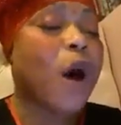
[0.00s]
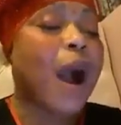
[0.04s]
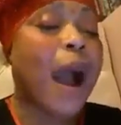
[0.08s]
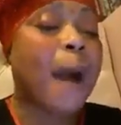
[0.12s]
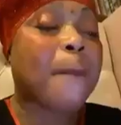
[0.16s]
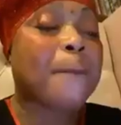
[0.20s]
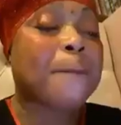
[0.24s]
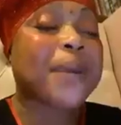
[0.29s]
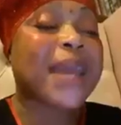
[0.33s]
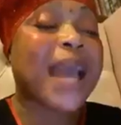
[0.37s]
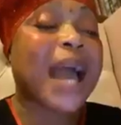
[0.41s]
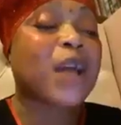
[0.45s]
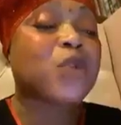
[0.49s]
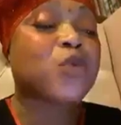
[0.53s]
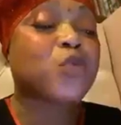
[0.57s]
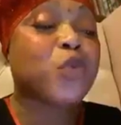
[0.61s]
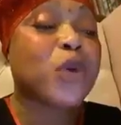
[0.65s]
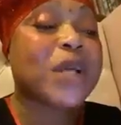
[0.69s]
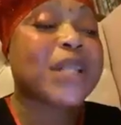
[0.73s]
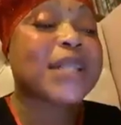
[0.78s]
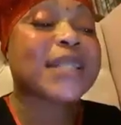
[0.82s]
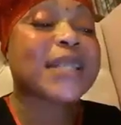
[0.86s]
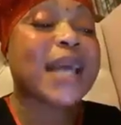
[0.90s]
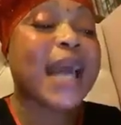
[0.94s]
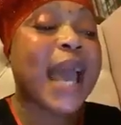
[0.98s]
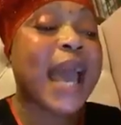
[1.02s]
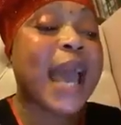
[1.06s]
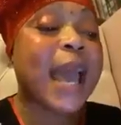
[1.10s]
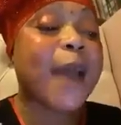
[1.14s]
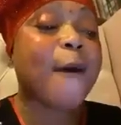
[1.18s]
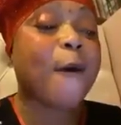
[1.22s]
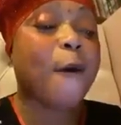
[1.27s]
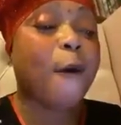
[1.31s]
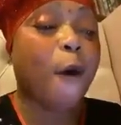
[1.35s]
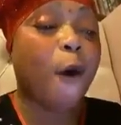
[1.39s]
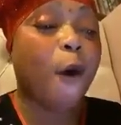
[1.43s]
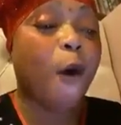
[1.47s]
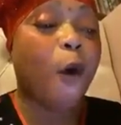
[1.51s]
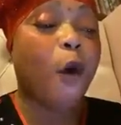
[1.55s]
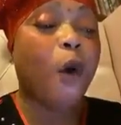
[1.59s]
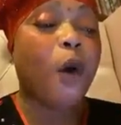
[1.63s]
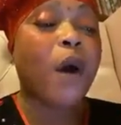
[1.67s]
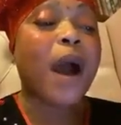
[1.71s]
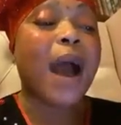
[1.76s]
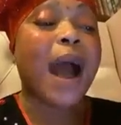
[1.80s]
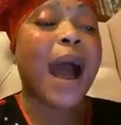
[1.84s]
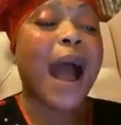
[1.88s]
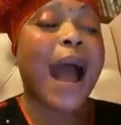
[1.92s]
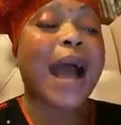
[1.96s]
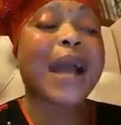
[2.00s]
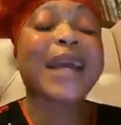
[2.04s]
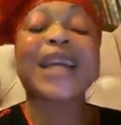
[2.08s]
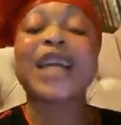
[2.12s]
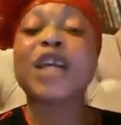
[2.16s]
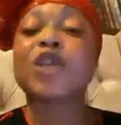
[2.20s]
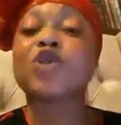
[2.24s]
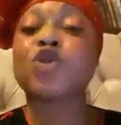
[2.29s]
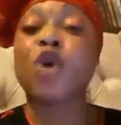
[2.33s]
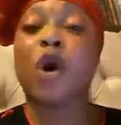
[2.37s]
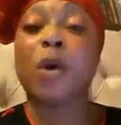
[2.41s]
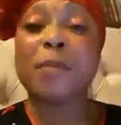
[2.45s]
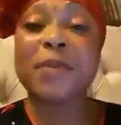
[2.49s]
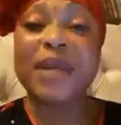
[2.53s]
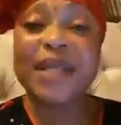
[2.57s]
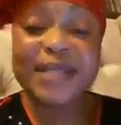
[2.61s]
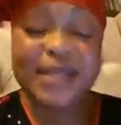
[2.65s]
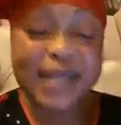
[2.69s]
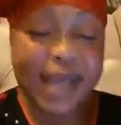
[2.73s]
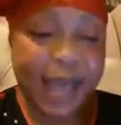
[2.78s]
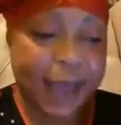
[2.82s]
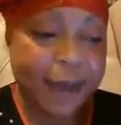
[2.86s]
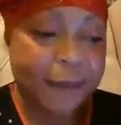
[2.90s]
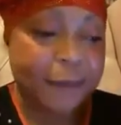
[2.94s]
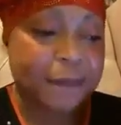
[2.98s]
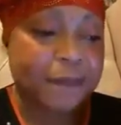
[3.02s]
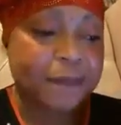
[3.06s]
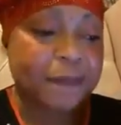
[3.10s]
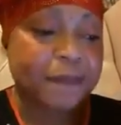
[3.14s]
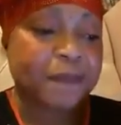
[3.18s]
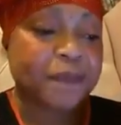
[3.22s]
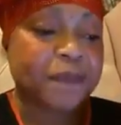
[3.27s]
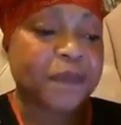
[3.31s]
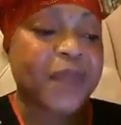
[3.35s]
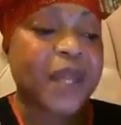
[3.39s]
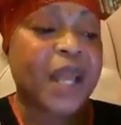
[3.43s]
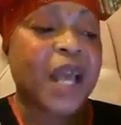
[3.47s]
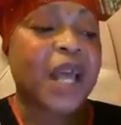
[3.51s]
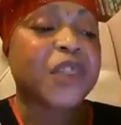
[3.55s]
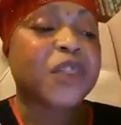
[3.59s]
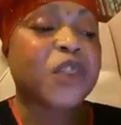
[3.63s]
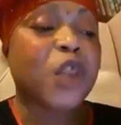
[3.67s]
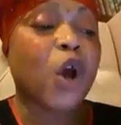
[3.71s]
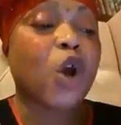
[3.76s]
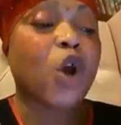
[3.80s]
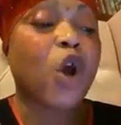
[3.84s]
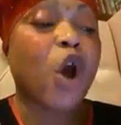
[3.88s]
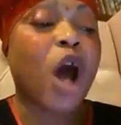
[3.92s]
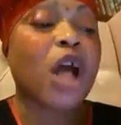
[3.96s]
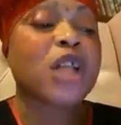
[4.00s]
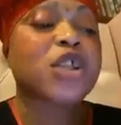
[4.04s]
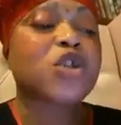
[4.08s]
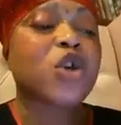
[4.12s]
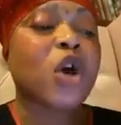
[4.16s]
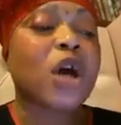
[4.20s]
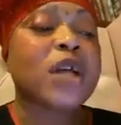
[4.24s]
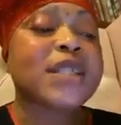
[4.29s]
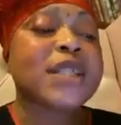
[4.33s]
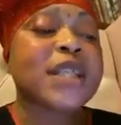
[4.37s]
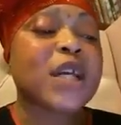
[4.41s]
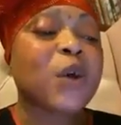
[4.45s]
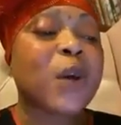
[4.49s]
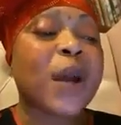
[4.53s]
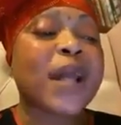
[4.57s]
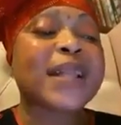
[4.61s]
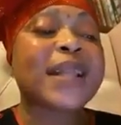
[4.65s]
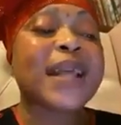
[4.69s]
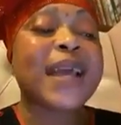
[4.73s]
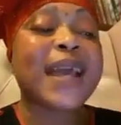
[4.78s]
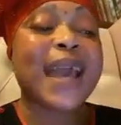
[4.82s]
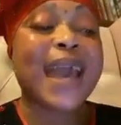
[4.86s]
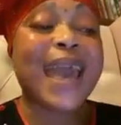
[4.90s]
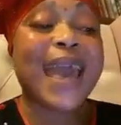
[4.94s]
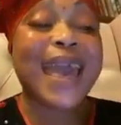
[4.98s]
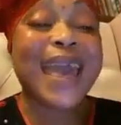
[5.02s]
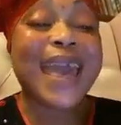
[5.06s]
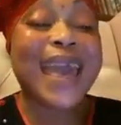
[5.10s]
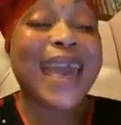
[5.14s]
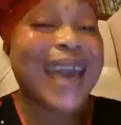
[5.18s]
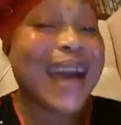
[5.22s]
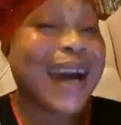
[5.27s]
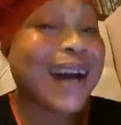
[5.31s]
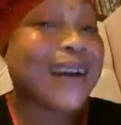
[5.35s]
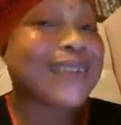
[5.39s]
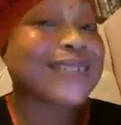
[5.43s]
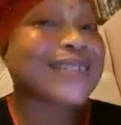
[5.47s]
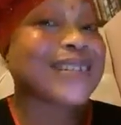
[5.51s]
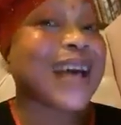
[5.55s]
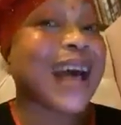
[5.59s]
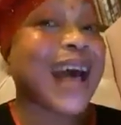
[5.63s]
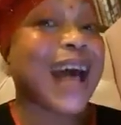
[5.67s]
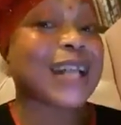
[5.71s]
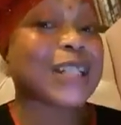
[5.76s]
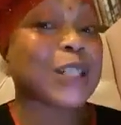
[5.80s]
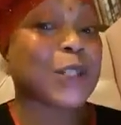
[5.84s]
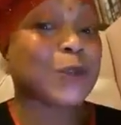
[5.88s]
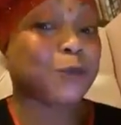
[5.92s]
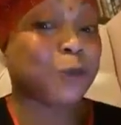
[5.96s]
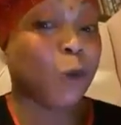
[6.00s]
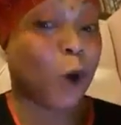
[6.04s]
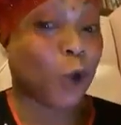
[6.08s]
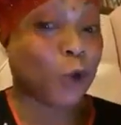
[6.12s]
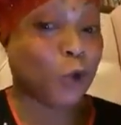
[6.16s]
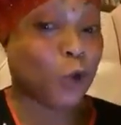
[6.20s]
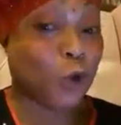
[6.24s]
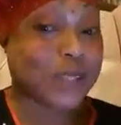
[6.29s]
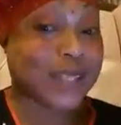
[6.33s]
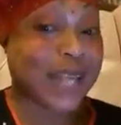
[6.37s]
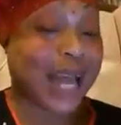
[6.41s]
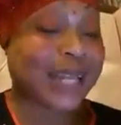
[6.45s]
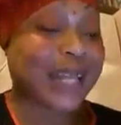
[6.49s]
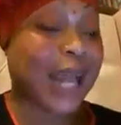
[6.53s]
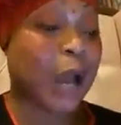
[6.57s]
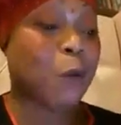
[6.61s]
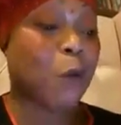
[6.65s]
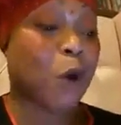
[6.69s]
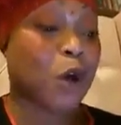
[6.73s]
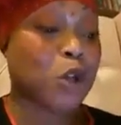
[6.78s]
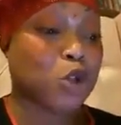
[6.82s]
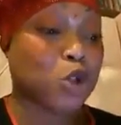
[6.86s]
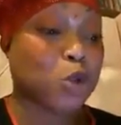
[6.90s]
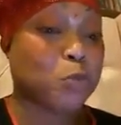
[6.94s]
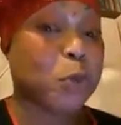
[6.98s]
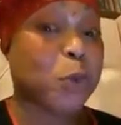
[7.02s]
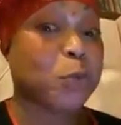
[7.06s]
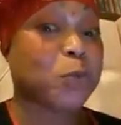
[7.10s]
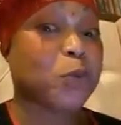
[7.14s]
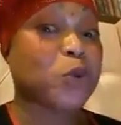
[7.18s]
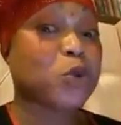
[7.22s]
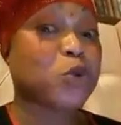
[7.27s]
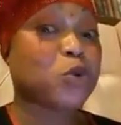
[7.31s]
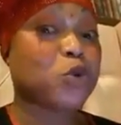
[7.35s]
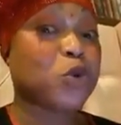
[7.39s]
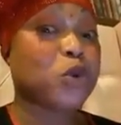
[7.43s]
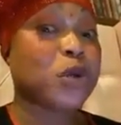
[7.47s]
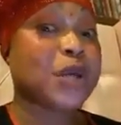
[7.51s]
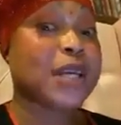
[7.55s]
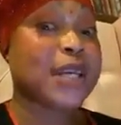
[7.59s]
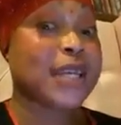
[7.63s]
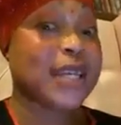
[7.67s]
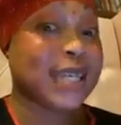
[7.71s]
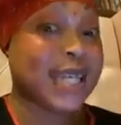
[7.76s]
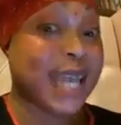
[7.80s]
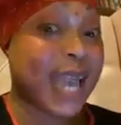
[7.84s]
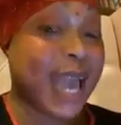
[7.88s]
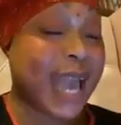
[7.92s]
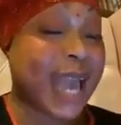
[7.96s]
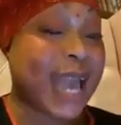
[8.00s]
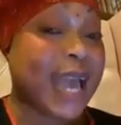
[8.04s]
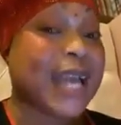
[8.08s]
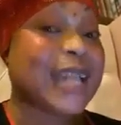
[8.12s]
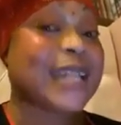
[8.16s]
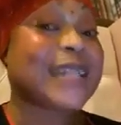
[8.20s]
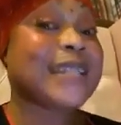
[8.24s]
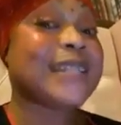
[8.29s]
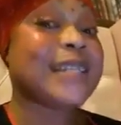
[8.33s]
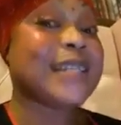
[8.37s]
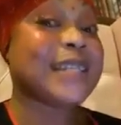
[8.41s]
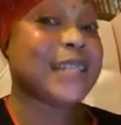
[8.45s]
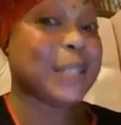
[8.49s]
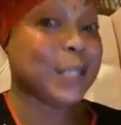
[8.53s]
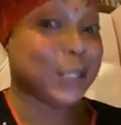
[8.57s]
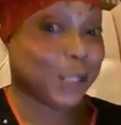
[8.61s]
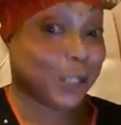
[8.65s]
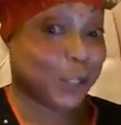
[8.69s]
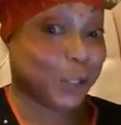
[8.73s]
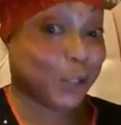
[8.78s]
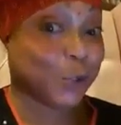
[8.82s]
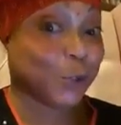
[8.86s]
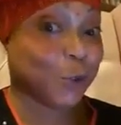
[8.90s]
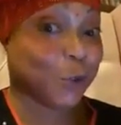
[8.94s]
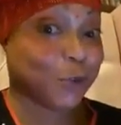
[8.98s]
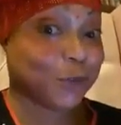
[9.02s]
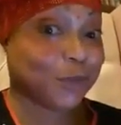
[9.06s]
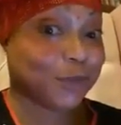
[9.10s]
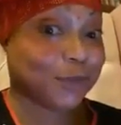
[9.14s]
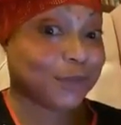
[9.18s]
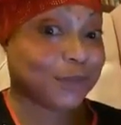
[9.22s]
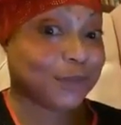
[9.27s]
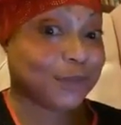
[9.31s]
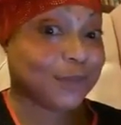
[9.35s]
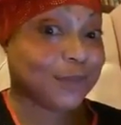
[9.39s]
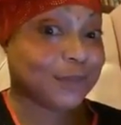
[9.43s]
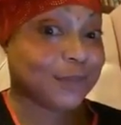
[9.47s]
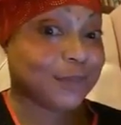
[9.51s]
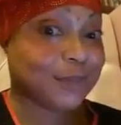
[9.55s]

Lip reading: who appeared with A.O. Akitomide. The court consequently held as follows, and I want you people to hear the decision.